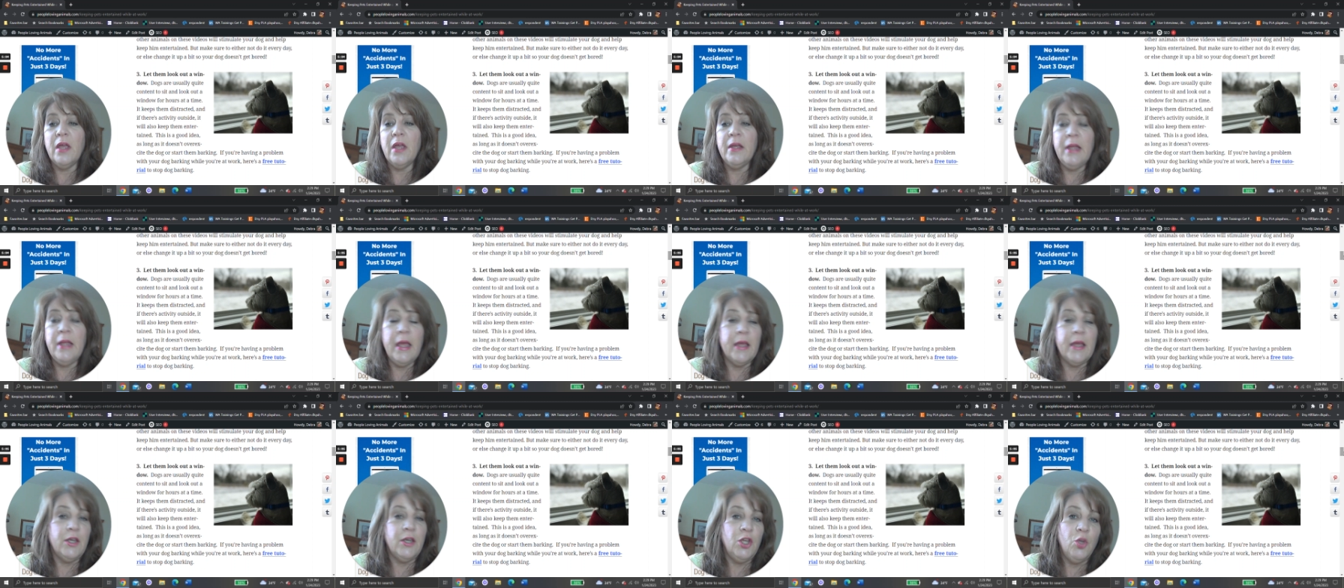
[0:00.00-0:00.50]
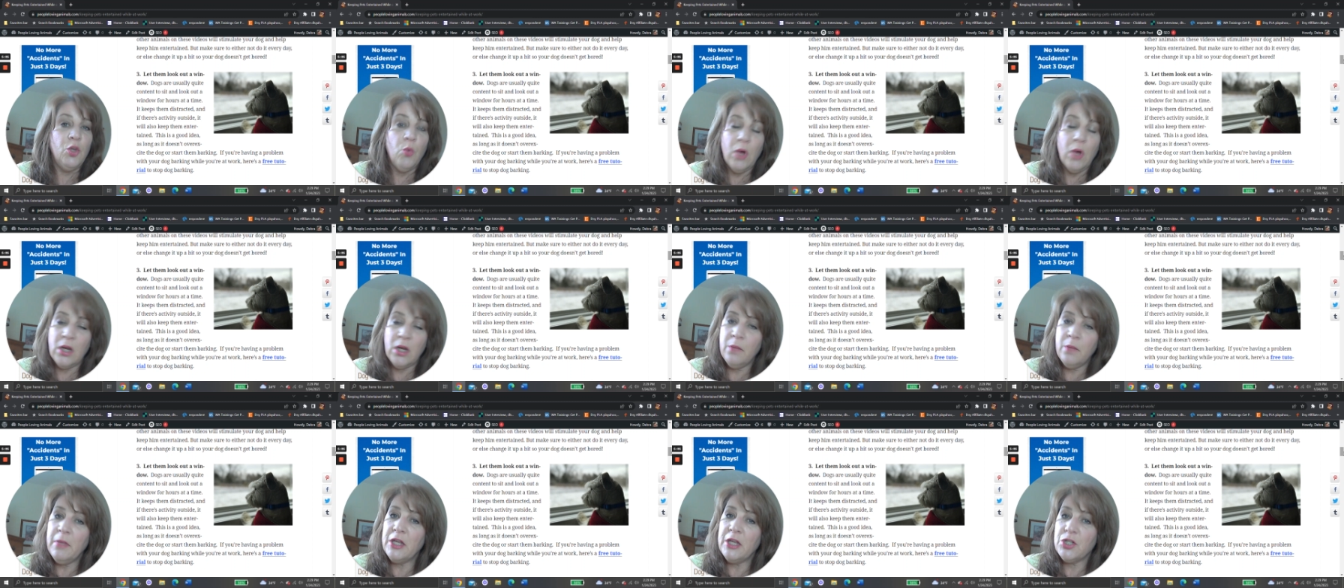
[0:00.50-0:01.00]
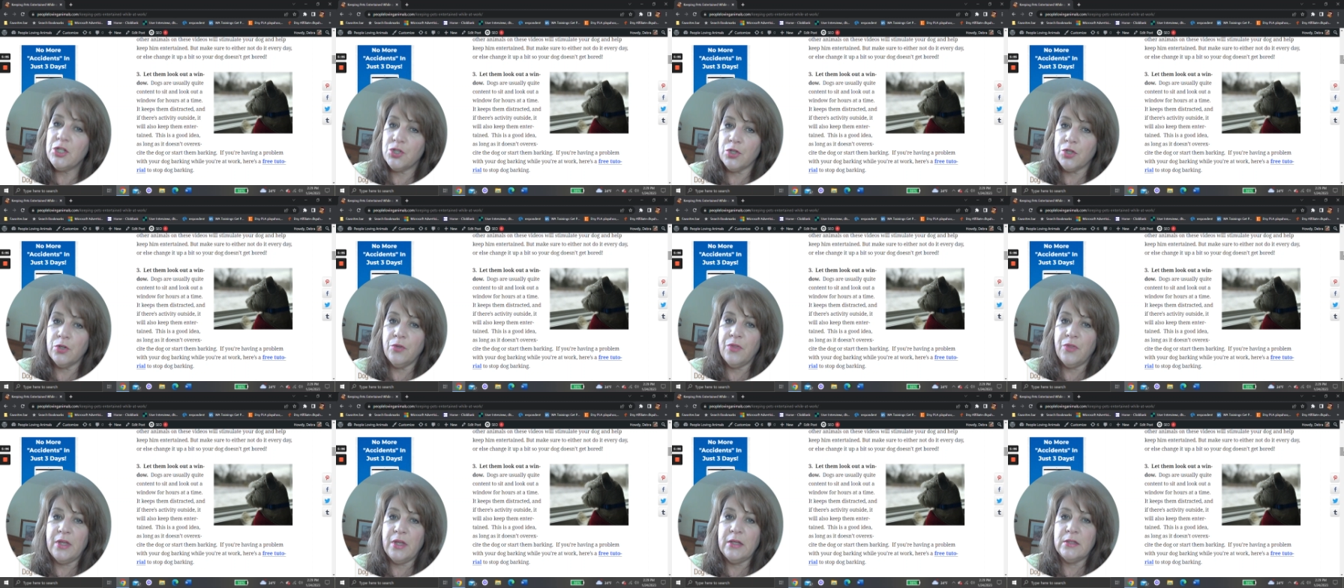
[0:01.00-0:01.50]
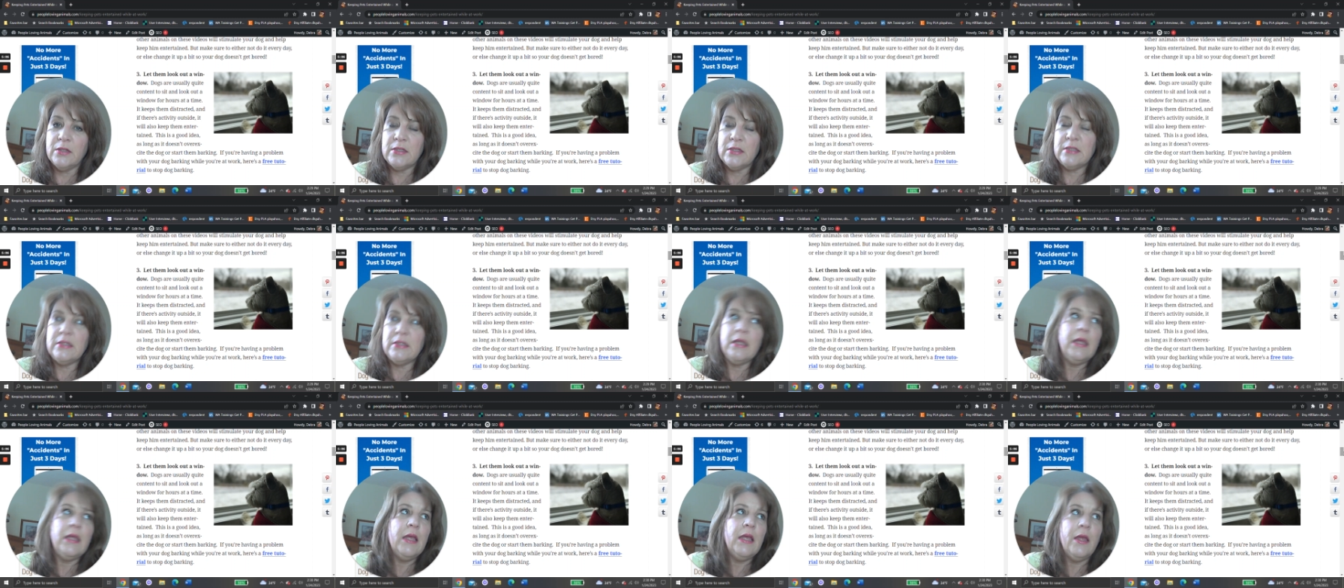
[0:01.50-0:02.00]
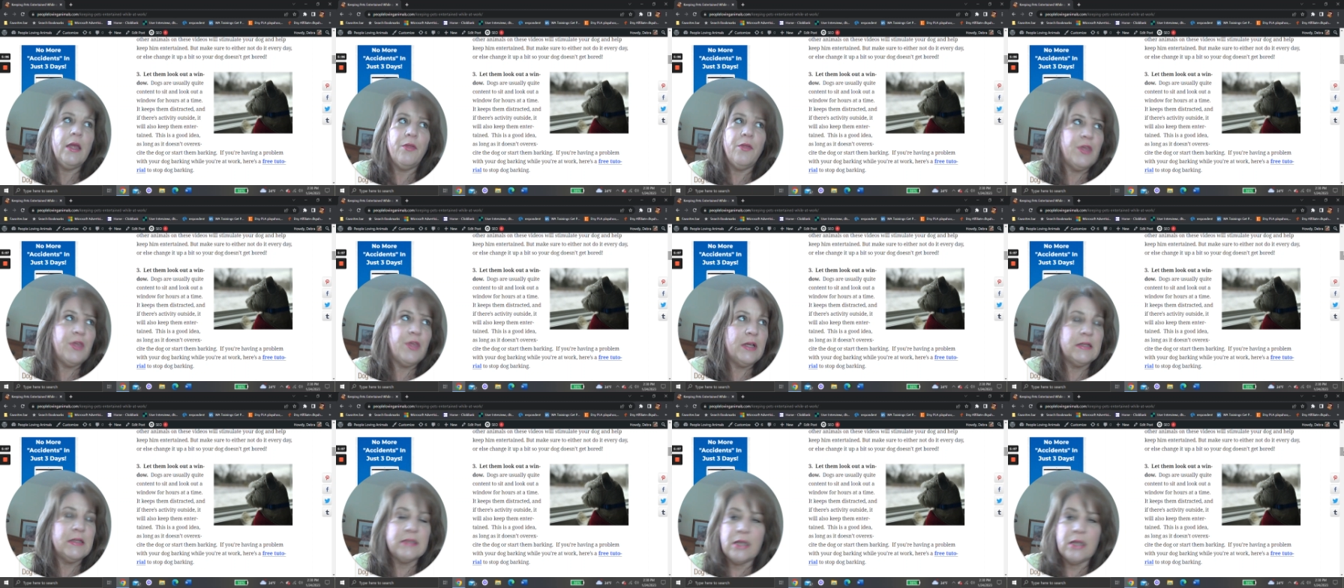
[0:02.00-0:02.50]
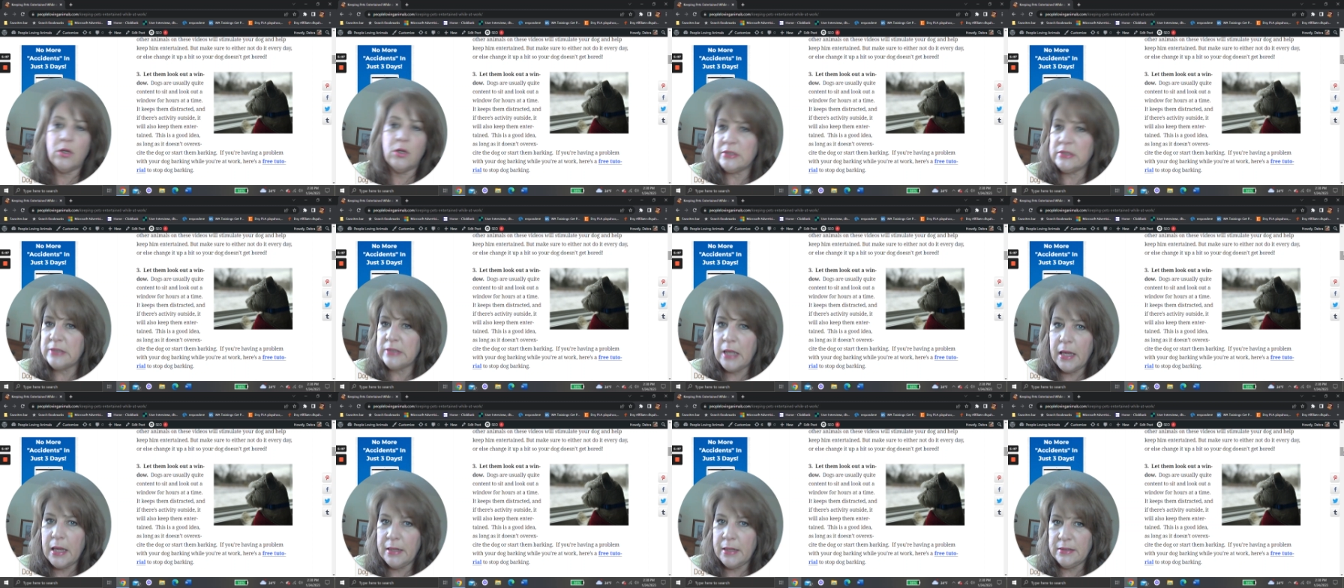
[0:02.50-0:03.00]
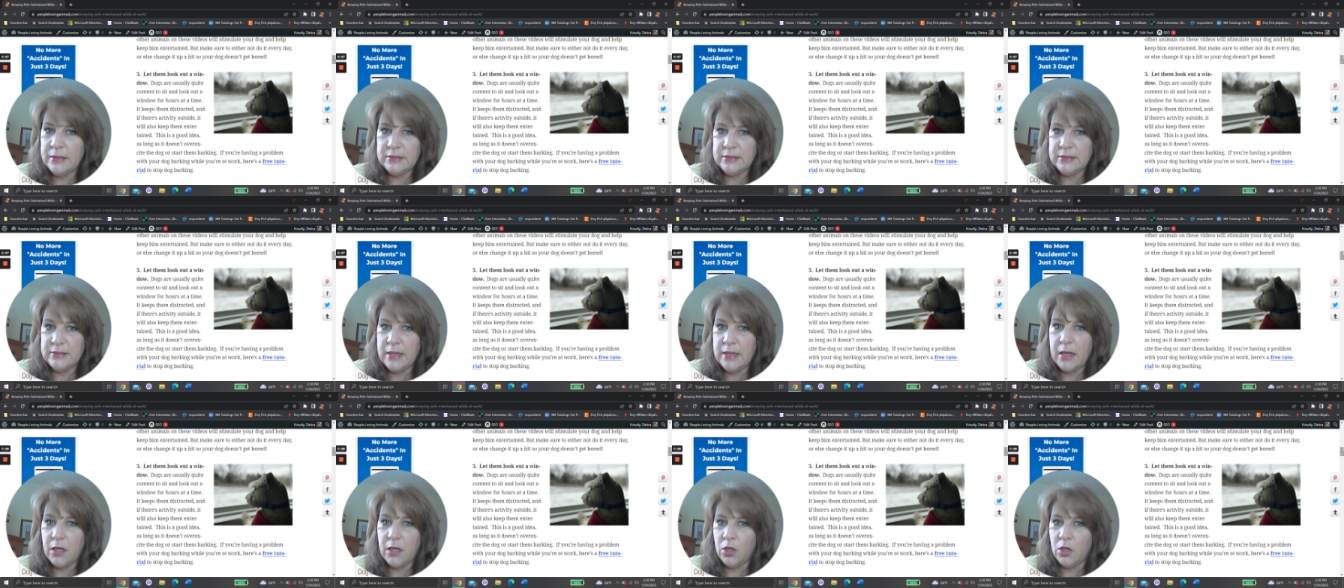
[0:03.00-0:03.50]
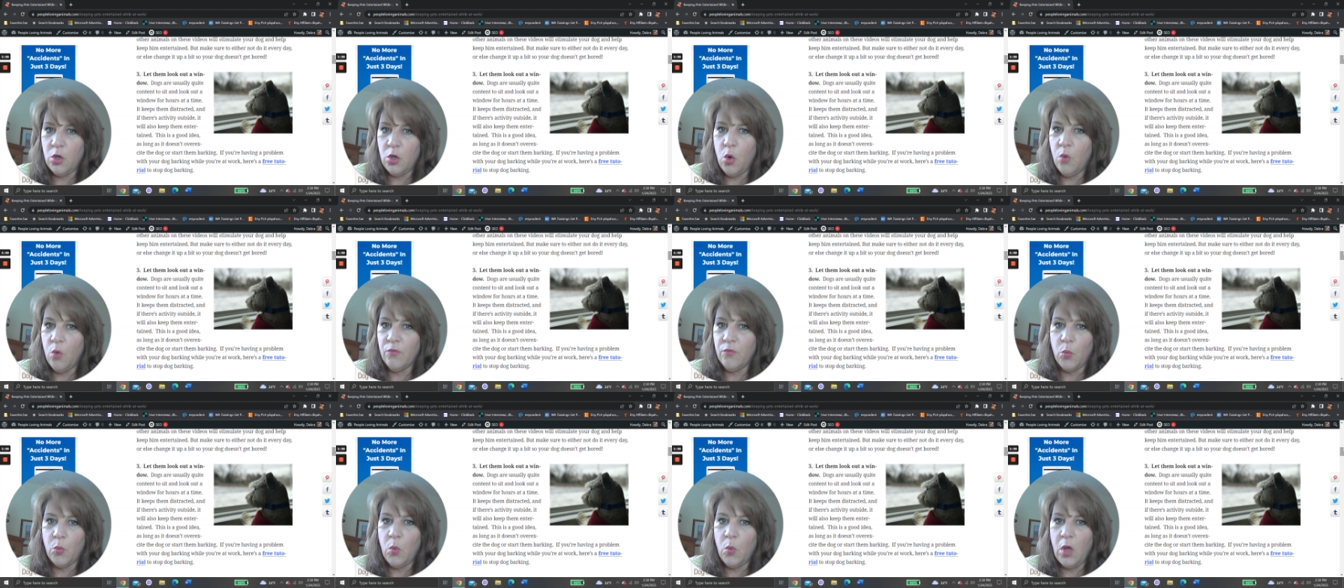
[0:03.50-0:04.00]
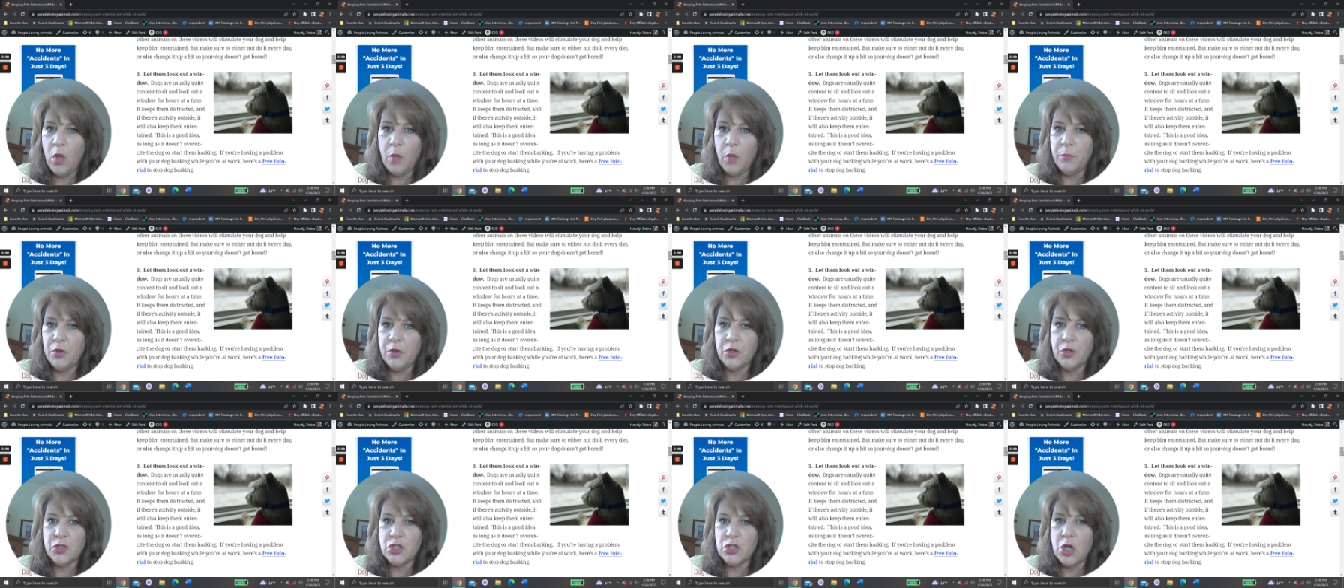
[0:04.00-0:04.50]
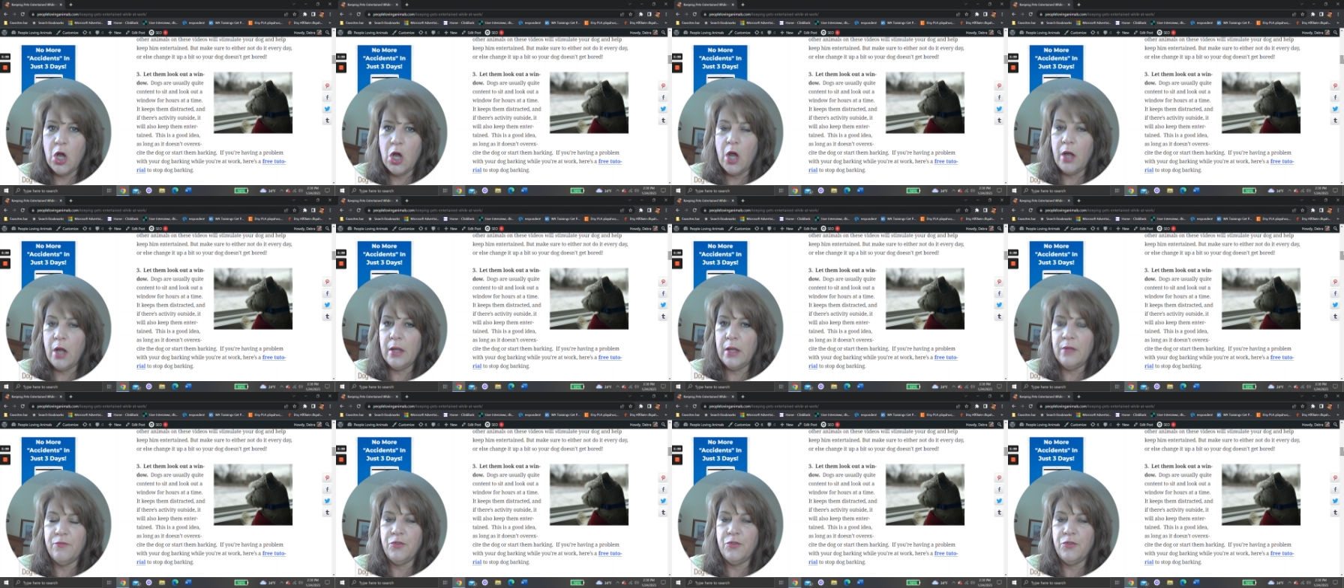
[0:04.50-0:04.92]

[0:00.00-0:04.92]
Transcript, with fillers: again, you want to make sure that seeing things outside is not going to overwhelm your dog.